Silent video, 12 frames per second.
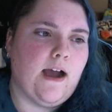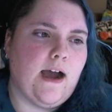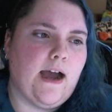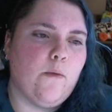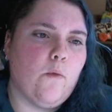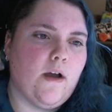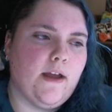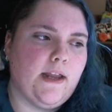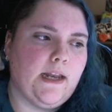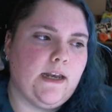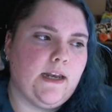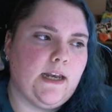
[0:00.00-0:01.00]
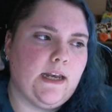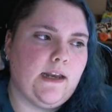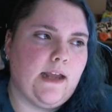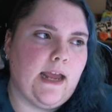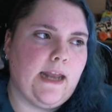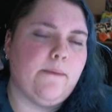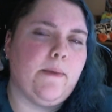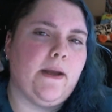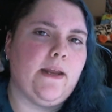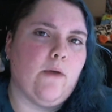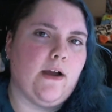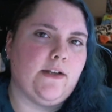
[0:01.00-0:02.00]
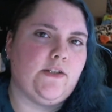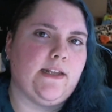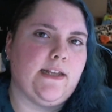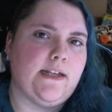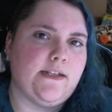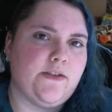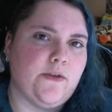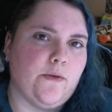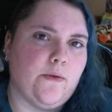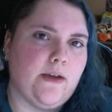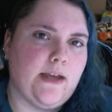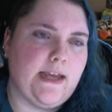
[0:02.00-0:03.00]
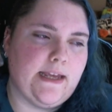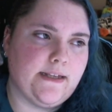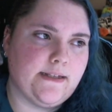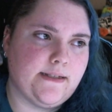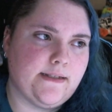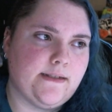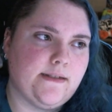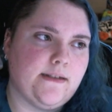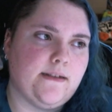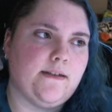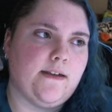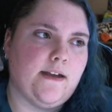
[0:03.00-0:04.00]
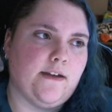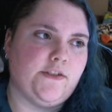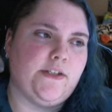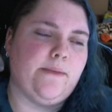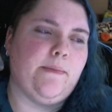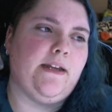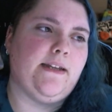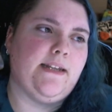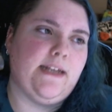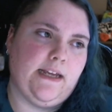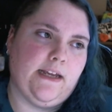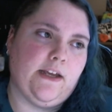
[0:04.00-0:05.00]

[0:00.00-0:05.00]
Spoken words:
I want anybody watching this who is LGBTQIA+,